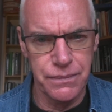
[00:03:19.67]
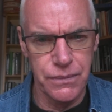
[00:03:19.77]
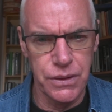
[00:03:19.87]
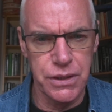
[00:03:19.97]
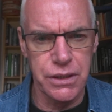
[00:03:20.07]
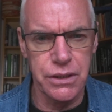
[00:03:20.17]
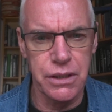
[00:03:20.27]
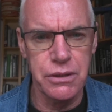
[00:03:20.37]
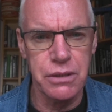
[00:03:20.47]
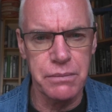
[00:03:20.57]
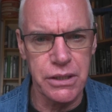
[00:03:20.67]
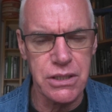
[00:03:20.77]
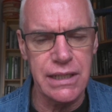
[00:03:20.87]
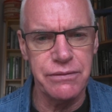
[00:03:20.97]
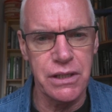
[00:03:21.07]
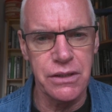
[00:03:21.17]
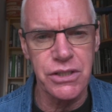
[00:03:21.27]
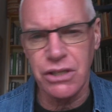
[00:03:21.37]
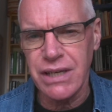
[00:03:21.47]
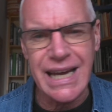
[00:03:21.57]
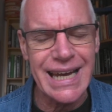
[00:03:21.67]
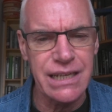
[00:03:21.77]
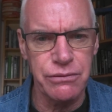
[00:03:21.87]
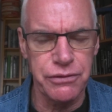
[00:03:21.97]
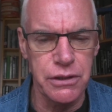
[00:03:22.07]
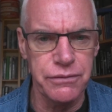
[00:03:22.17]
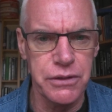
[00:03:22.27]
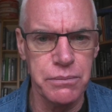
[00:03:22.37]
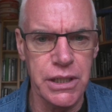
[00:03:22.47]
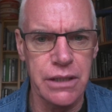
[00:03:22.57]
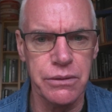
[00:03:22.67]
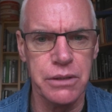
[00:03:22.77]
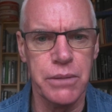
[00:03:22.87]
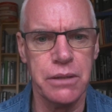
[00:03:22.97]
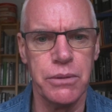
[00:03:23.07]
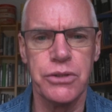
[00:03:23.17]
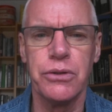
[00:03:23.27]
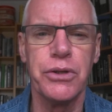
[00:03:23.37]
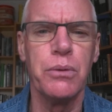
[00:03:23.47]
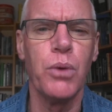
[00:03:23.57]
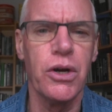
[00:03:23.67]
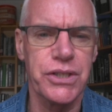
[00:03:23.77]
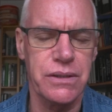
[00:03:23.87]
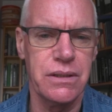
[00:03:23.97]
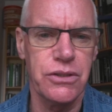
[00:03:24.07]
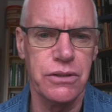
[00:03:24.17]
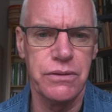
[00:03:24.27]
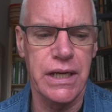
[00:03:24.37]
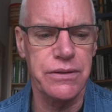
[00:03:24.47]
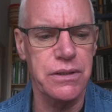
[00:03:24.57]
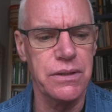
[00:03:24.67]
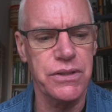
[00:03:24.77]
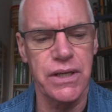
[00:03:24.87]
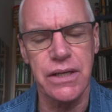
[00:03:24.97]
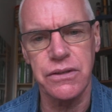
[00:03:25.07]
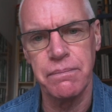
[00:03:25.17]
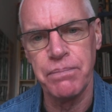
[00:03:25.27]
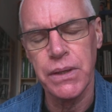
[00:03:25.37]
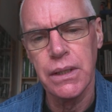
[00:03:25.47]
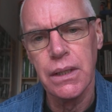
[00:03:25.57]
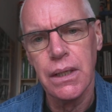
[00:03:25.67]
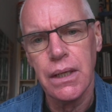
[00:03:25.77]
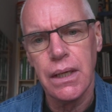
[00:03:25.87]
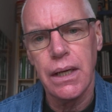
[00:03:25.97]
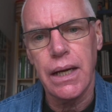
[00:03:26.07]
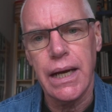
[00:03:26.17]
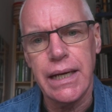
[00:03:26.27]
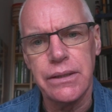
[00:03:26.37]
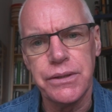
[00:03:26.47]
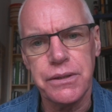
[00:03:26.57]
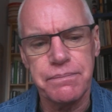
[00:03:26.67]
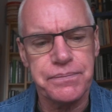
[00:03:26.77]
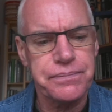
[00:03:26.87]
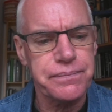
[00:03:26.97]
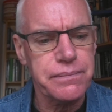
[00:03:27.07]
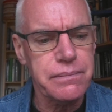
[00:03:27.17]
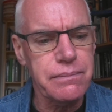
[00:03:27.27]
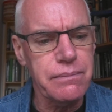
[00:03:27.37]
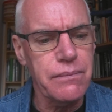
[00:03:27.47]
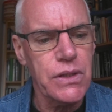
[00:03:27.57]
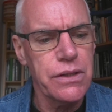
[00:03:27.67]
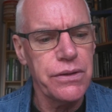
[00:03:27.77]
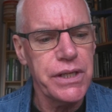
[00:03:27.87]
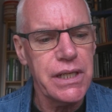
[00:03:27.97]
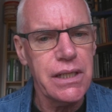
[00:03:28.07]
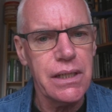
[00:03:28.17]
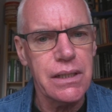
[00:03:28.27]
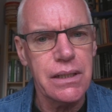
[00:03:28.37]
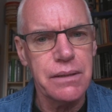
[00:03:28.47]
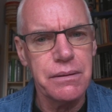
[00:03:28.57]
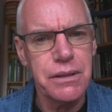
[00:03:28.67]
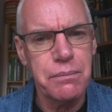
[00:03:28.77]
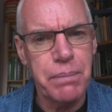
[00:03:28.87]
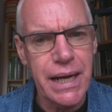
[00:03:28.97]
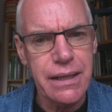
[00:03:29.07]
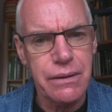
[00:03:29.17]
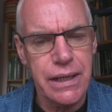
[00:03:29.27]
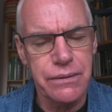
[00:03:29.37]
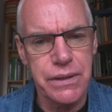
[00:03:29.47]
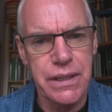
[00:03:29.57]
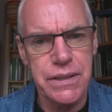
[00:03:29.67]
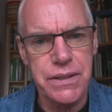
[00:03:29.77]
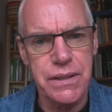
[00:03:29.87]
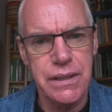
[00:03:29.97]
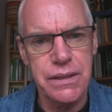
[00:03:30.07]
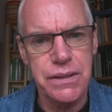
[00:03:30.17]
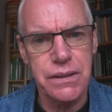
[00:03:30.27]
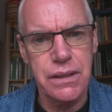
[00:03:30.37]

that the monks live in, and there's only a handful of them there at the moment, or there was in 2006. And the background is that